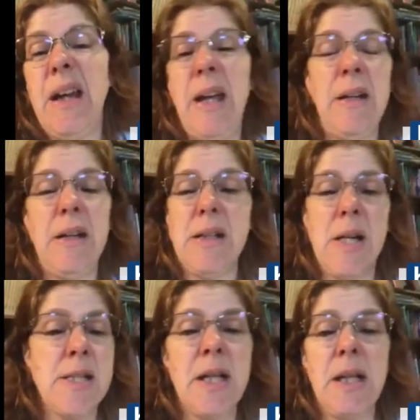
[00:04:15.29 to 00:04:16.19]
and
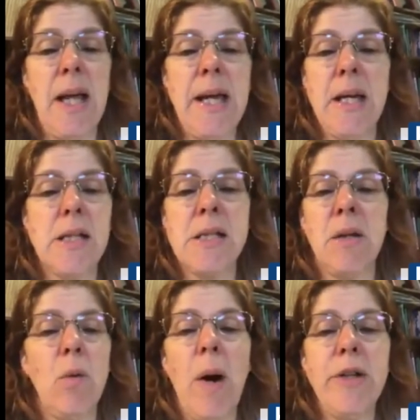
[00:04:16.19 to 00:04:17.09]
doesn't like
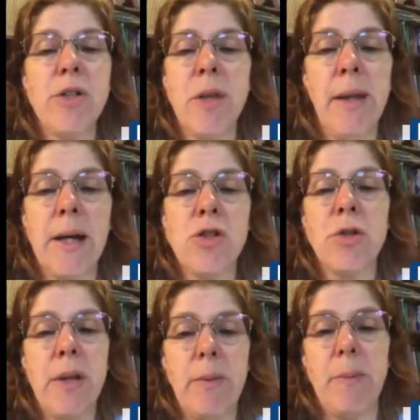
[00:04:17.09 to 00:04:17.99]
to watch the
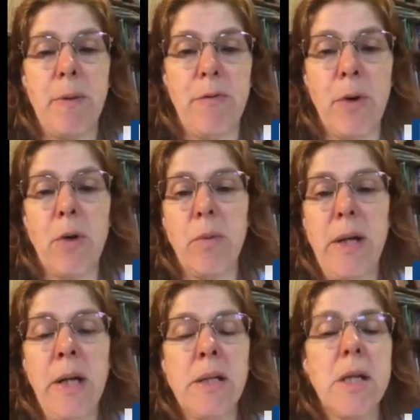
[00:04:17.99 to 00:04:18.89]
lecture, they would prefer to
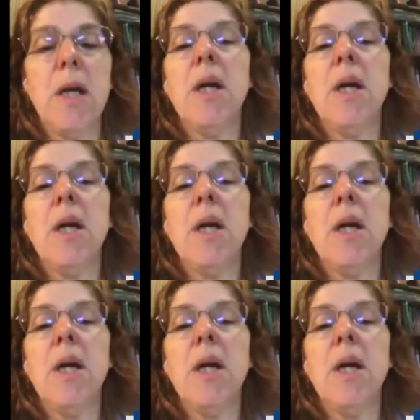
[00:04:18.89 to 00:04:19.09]
read it,